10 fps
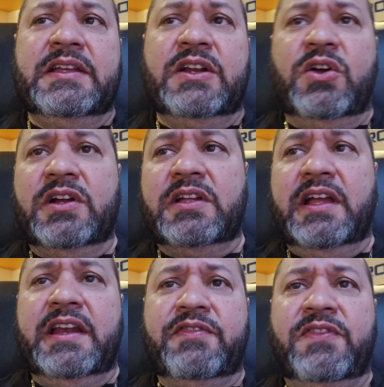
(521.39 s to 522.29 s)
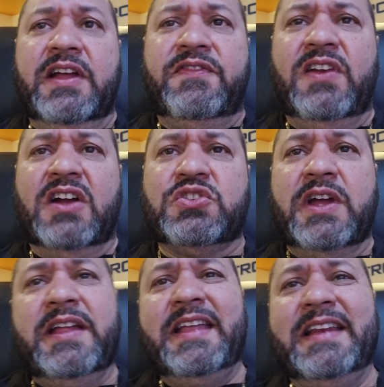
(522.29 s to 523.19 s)
and it
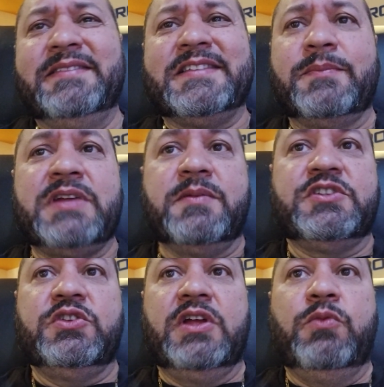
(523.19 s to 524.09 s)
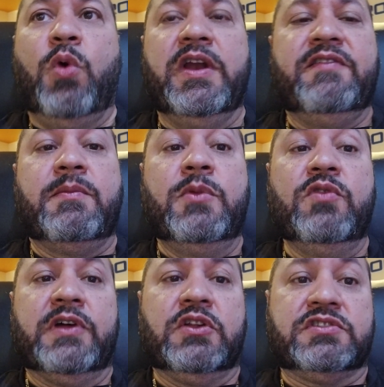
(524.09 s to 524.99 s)
fluctuates, and then sometimes it won't even
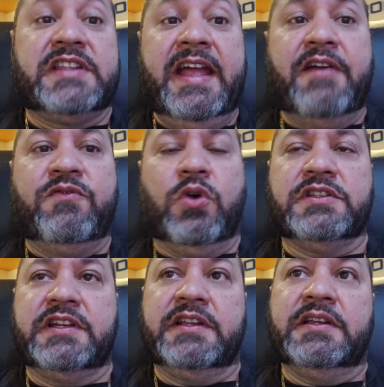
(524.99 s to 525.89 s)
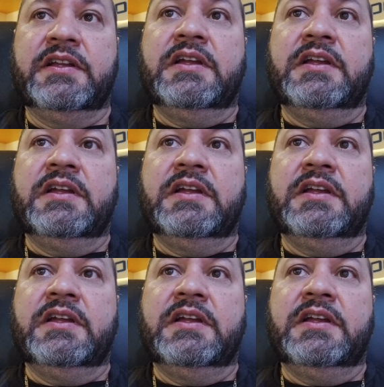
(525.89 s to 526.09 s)
move. It'll stay at 14.